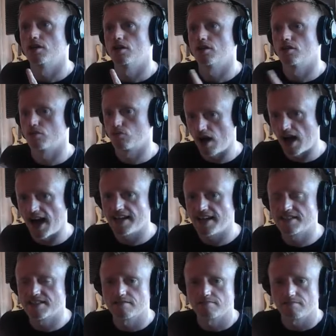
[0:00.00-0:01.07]
the
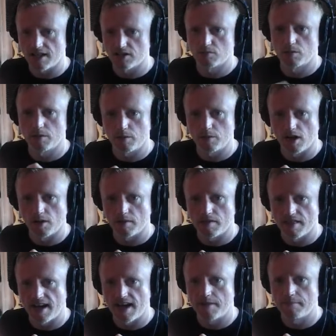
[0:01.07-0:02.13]
rides, that's where we are with
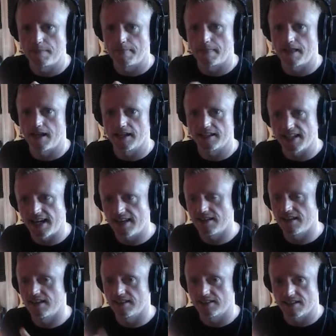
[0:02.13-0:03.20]
that. Again,
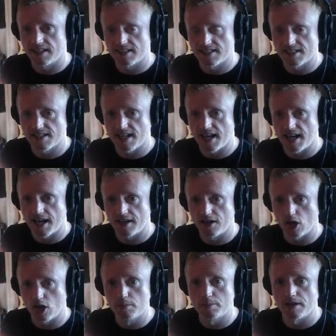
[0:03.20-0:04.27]
and this is an
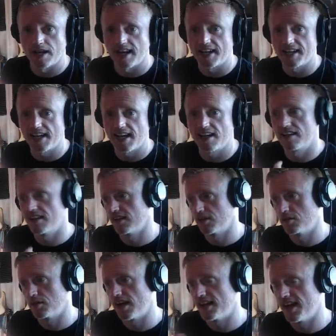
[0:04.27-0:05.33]
open hi-hat
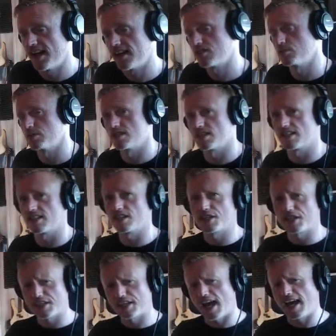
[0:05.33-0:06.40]
909X, which I think you
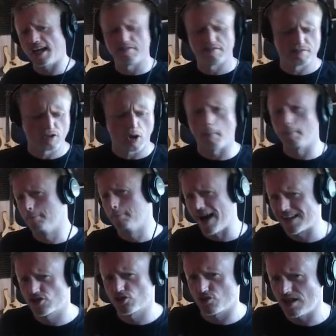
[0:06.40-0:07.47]
can get if you've got
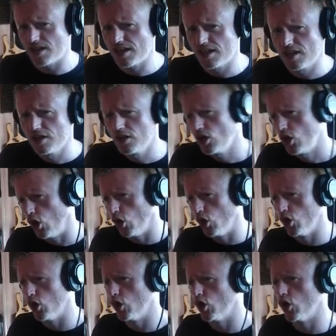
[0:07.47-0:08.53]
battery
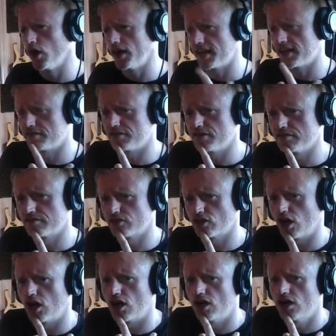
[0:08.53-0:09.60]
or if you've
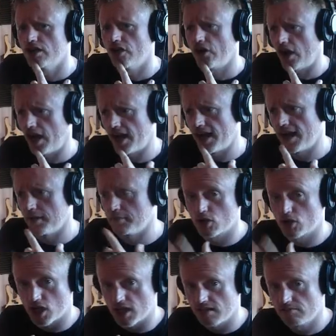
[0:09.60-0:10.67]
got
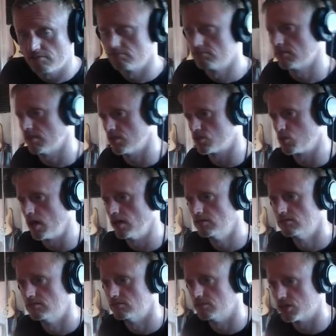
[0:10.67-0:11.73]
machine as well,
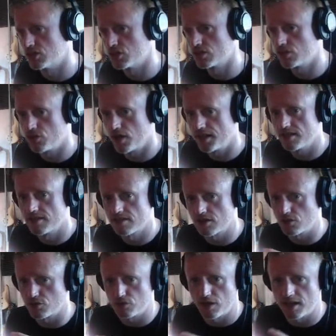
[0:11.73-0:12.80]
which is great. It's a
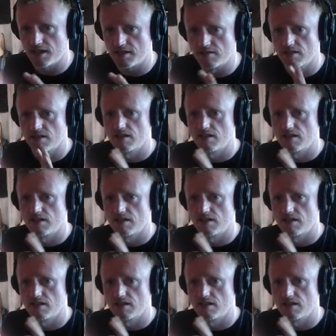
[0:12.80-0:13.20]
great